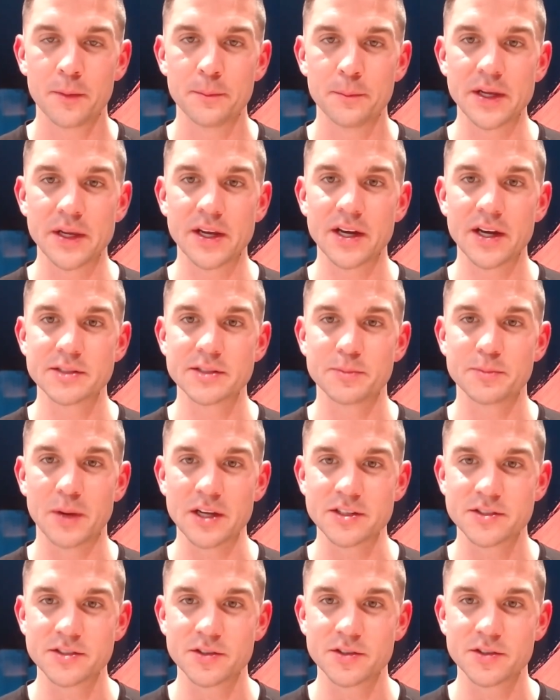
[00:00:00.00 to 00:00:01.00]
because
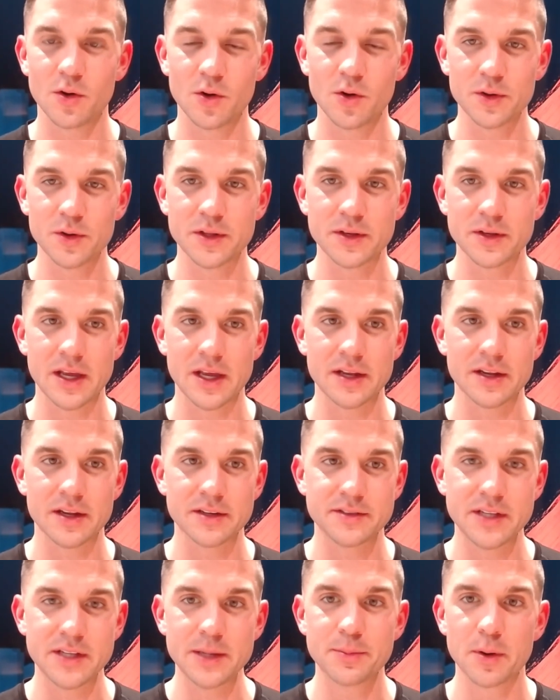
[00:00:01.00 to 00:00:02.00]
my soul and a
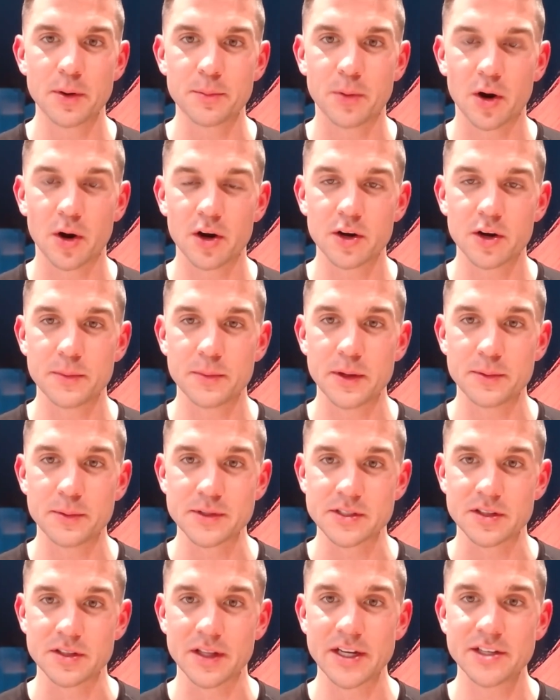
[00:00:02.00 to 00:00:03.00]
deeper part of me
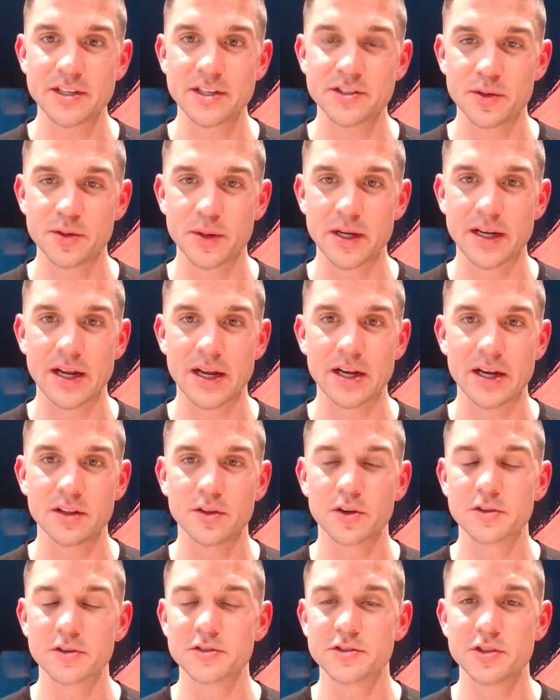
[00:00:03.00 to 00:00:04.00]
was linked to it. And I
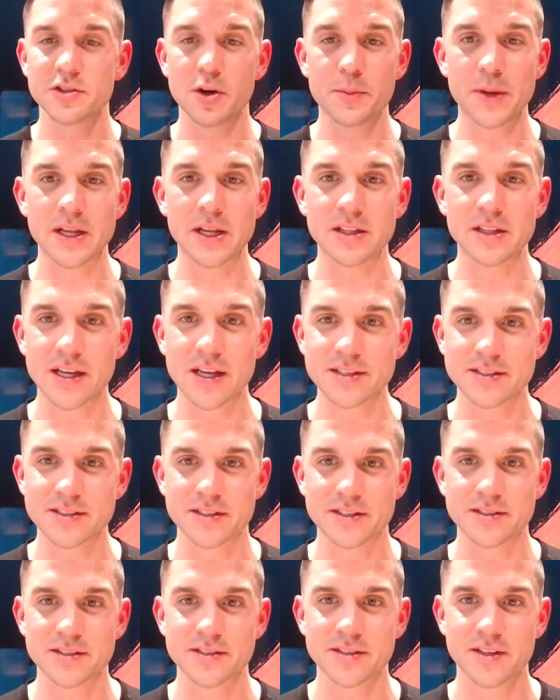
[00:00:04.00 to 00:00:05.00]
learned so many
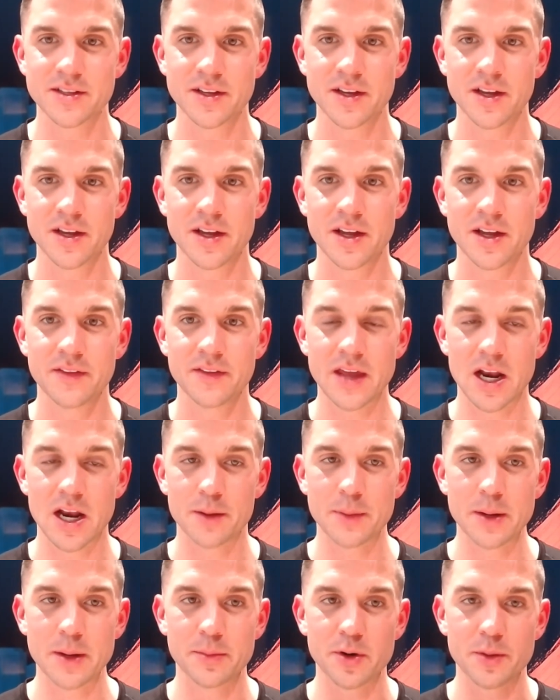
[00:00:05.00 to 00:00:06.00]
lessons that
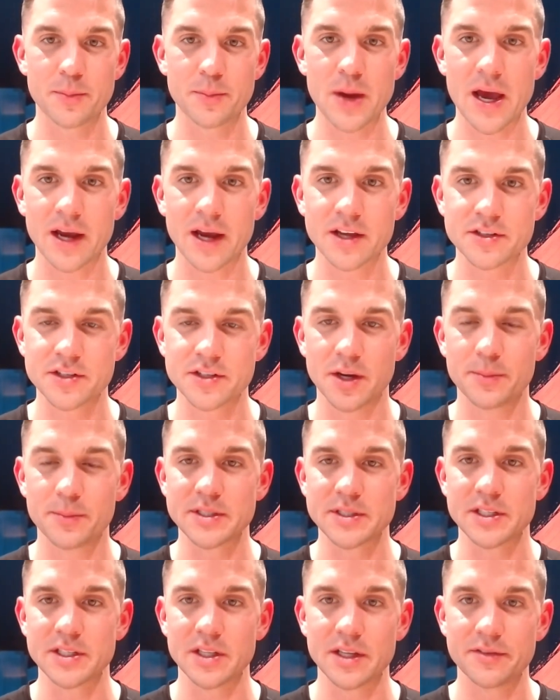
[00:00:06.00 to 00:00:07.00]
I'm able to package up
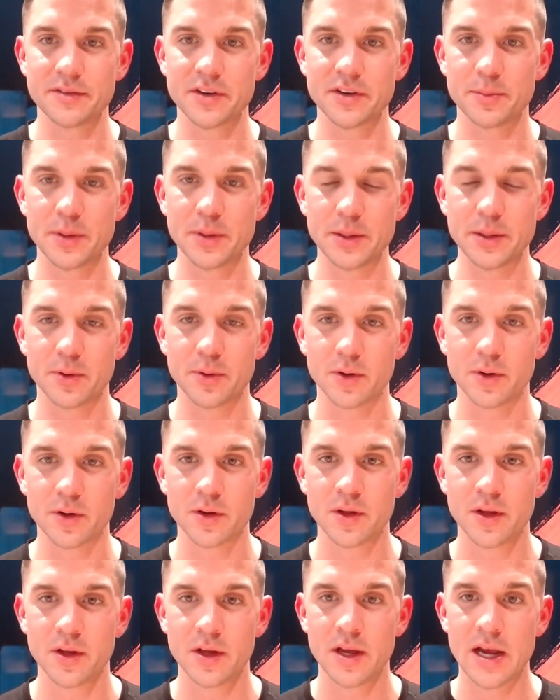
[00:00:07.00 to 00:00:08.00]
and deliver to people.
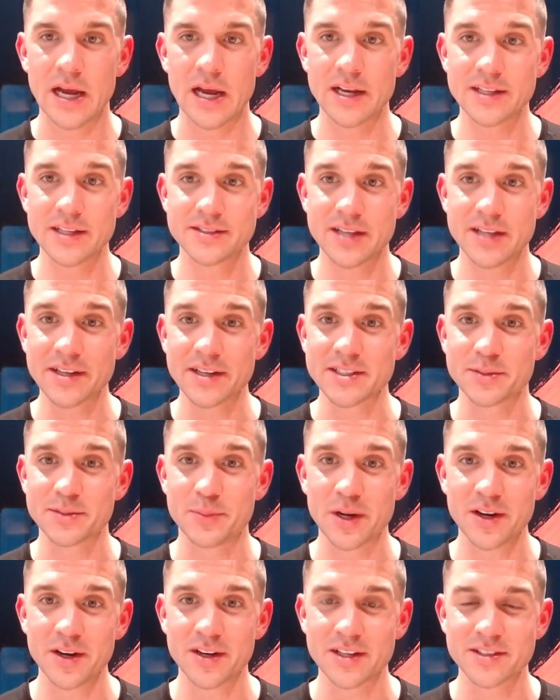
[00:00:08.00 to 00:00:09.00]
And it's that
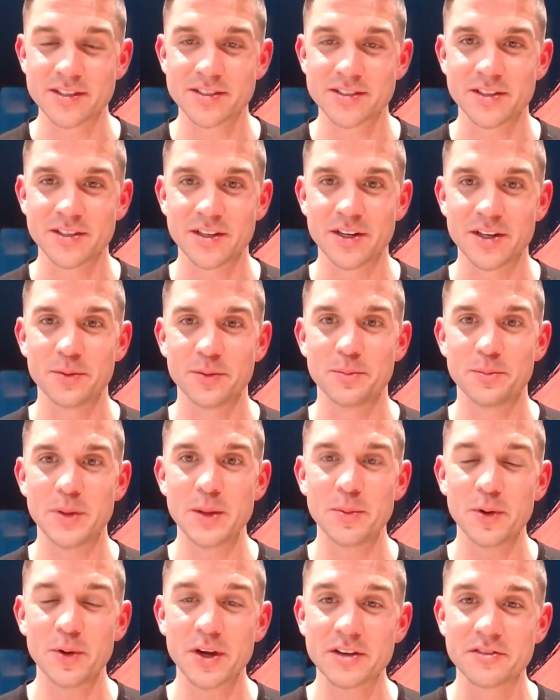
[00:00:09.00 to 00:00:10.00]
experience.
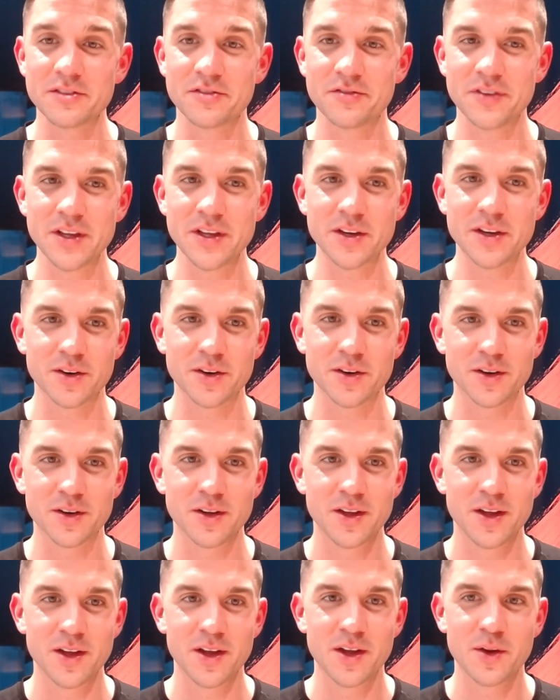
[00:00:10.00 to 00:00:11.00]
People can feel
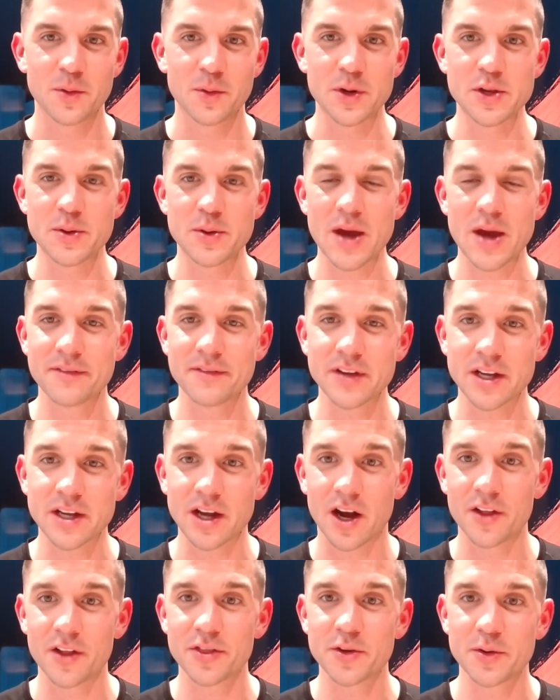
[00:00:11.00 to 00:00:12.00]
when you haven't
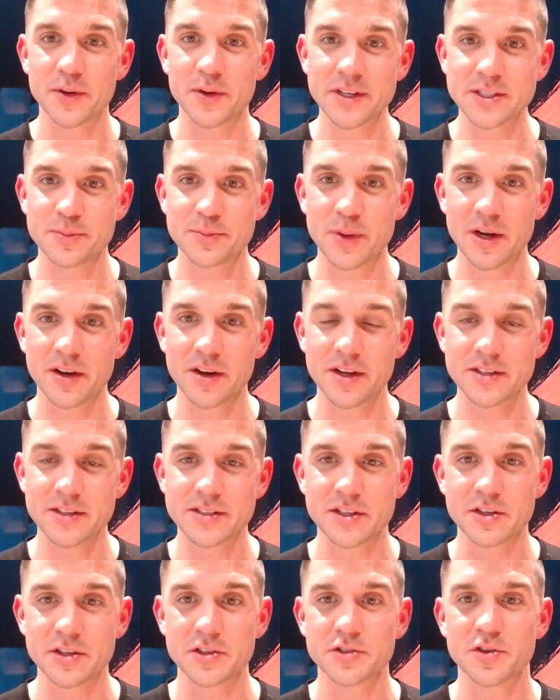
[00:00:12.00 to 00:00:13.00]
gone through an experience
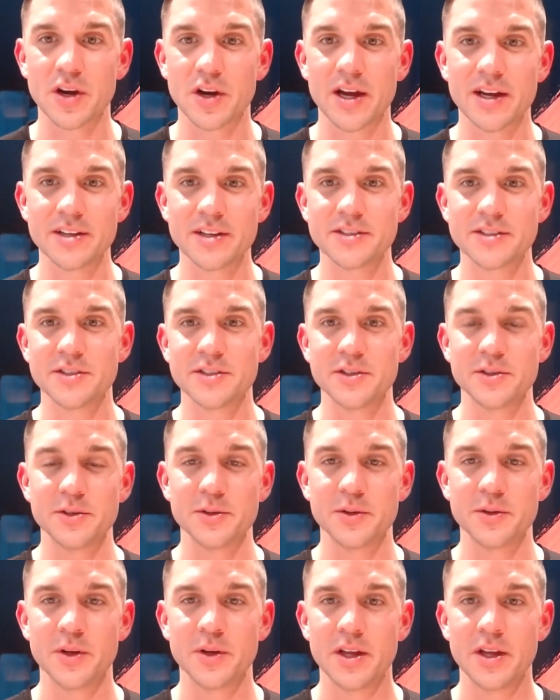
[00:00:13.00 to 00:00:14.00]
and you're trying to,